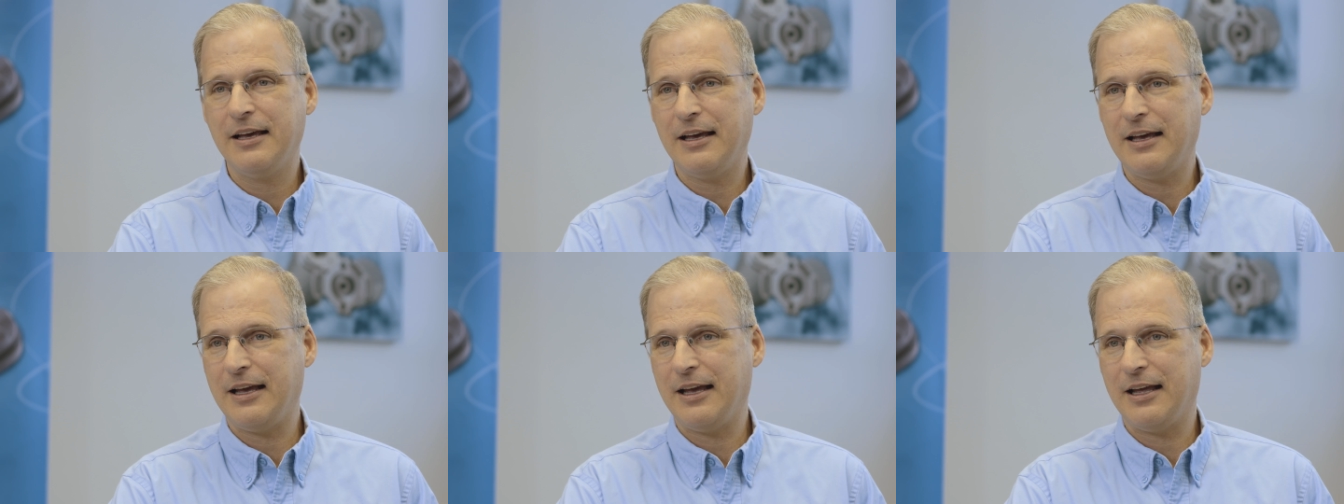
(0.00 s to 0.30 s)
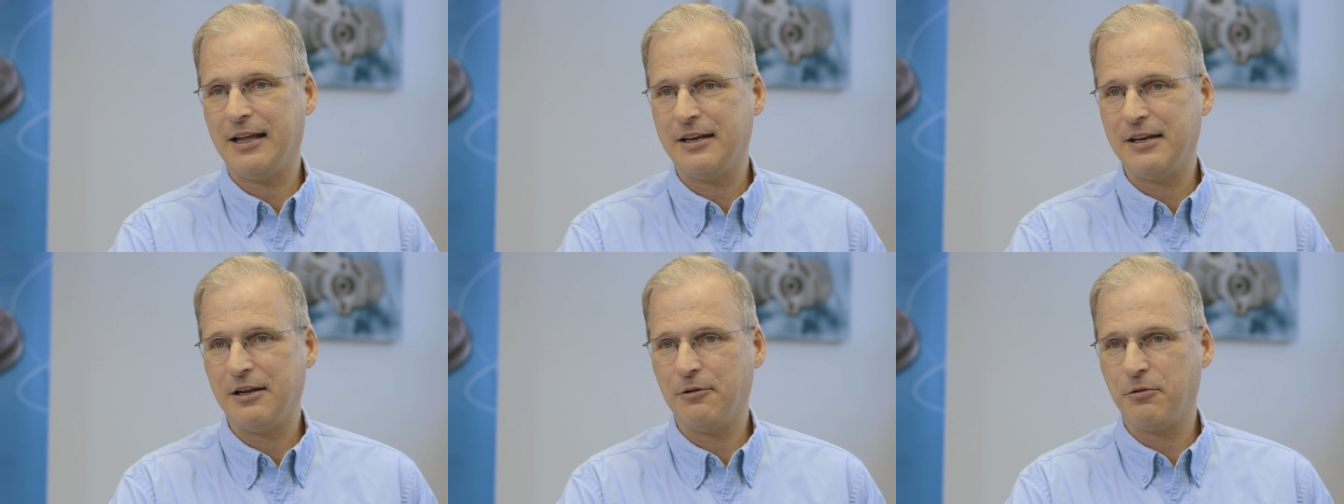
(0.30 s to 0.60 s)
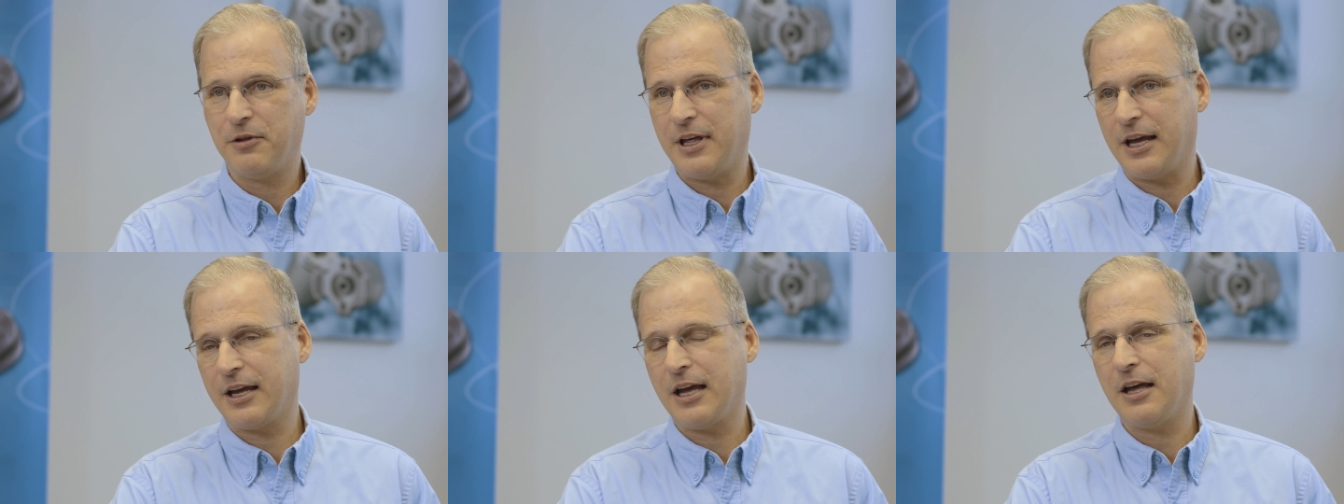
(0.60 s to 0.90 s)
and
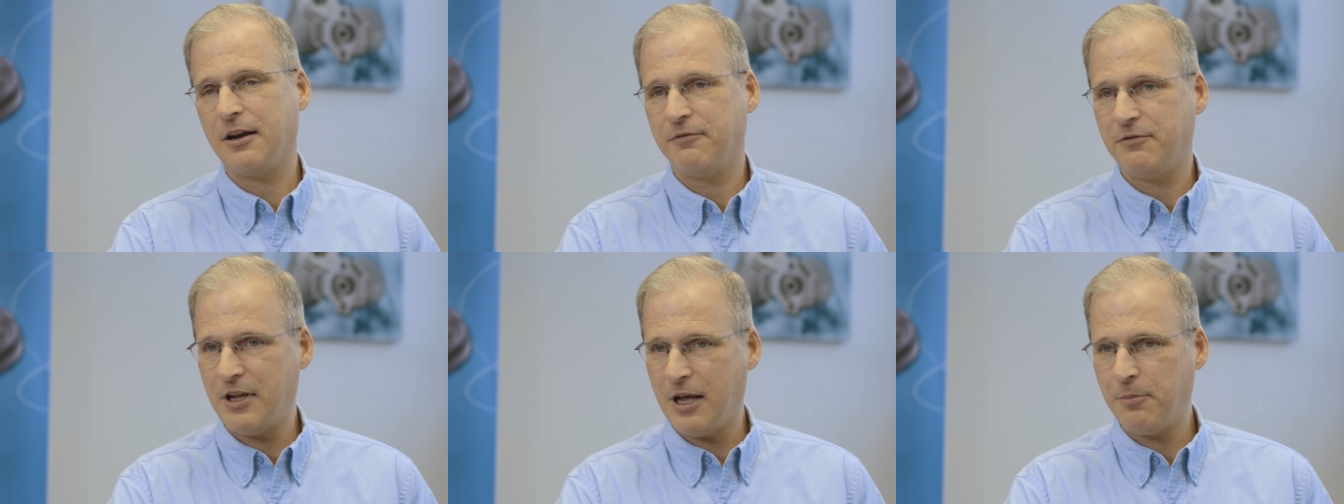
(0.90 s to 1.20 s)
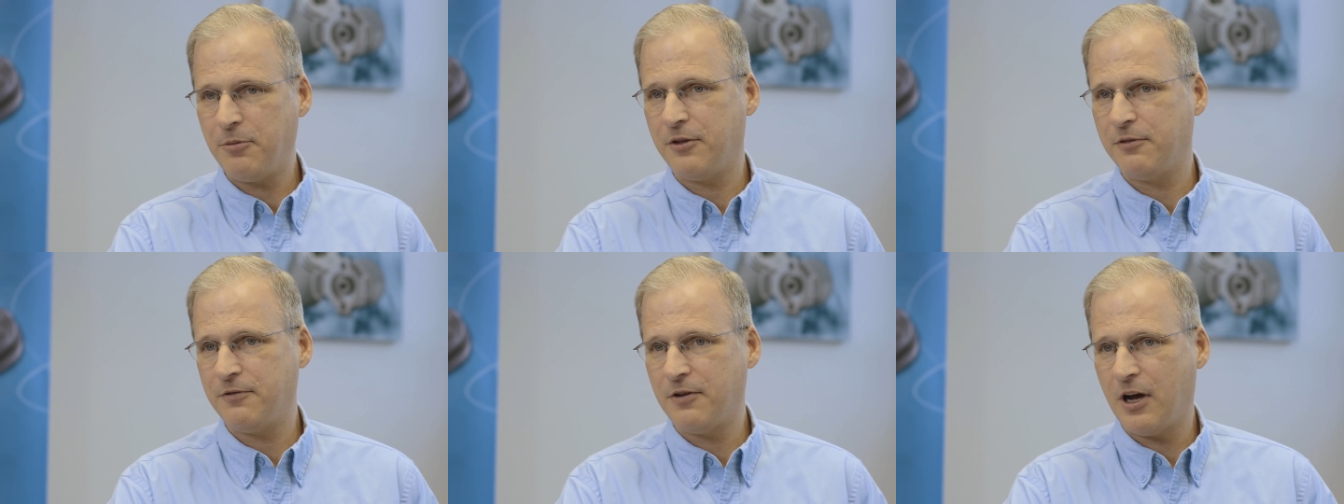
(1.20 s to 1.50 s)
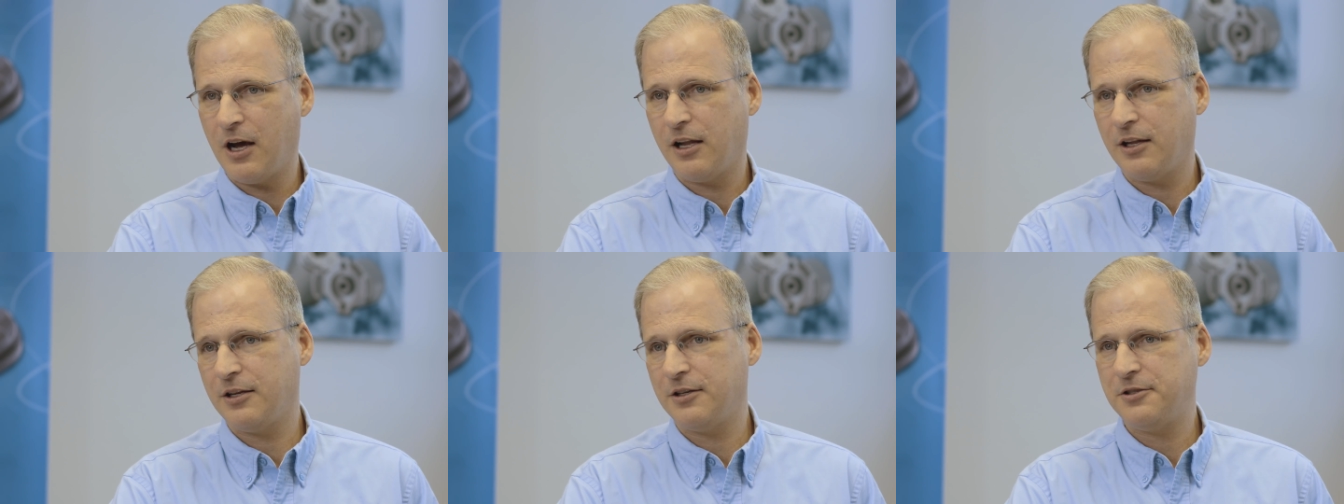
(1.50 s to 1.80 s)
with that kind of depth of
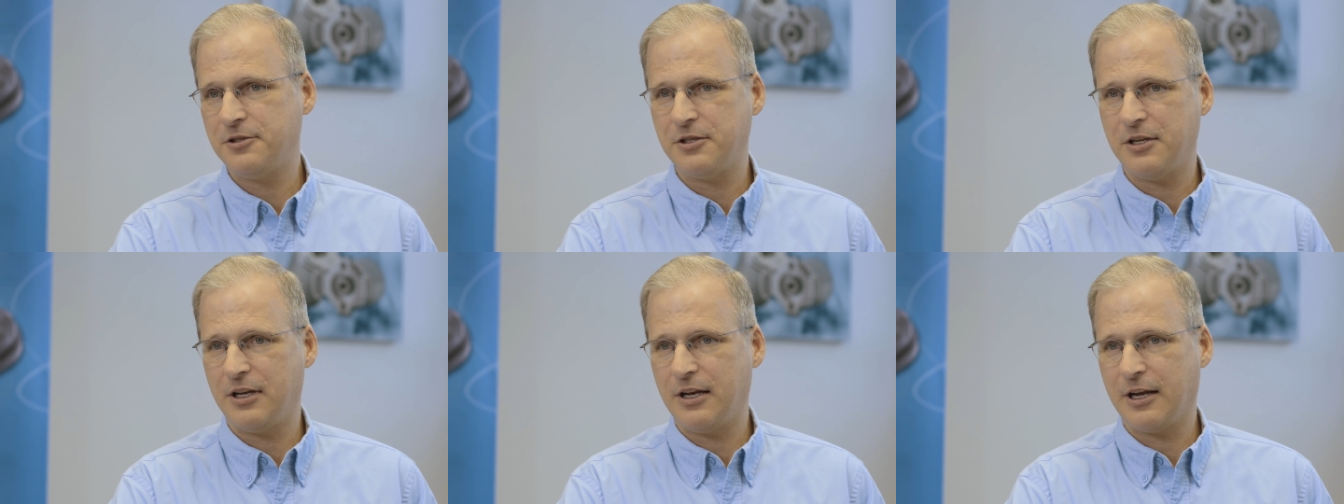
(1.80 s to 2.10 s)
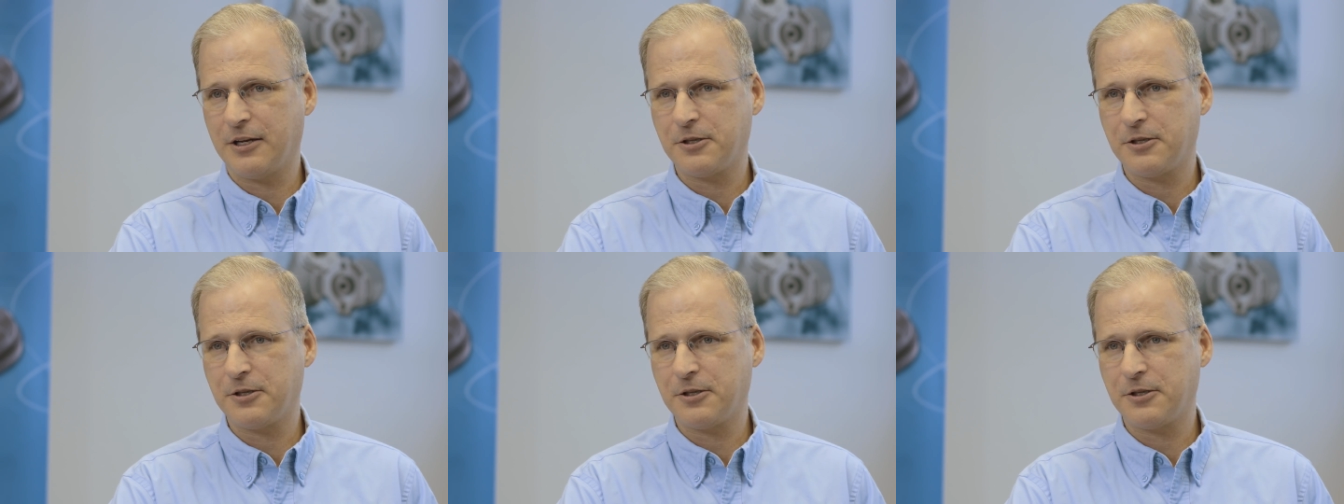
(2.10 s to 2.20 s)
knowledge and